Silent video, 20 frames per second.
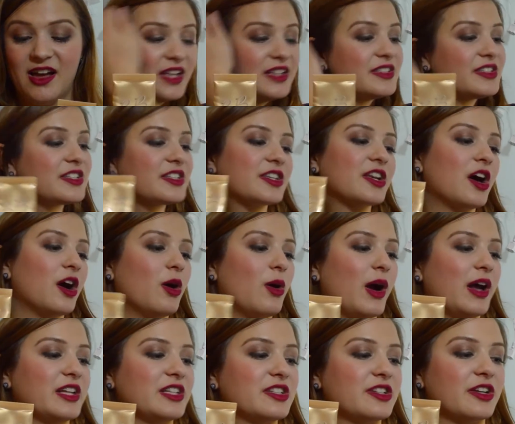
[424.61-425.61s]
And
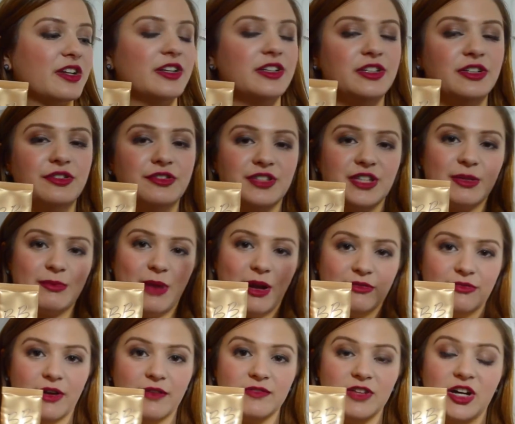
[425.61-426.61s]
so I started using my
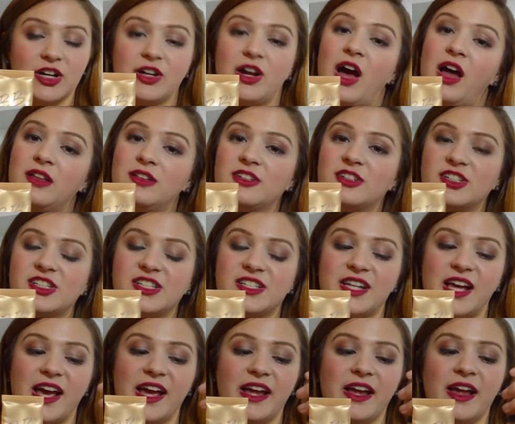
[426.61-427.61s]
Revlon Color
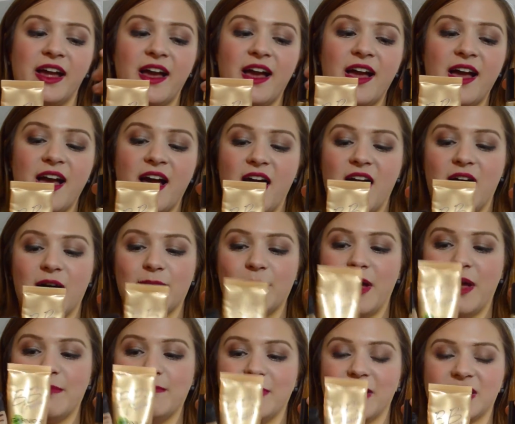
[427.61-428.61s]
Stay um,
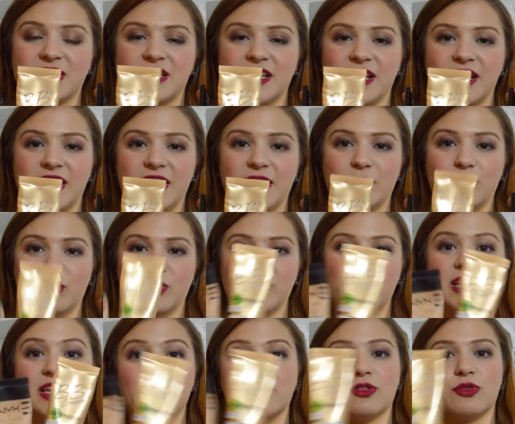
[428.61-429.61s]
and mixing it in
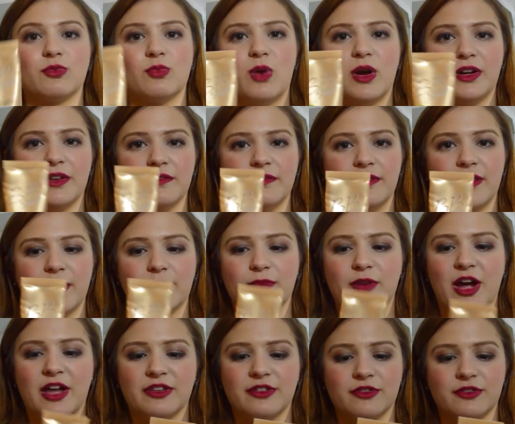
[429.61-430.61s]
with either one of them
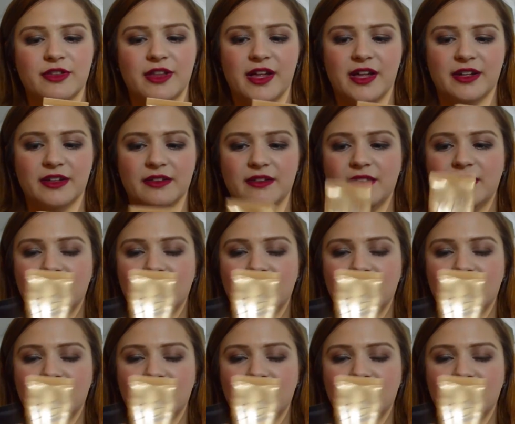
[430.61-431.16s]
rather than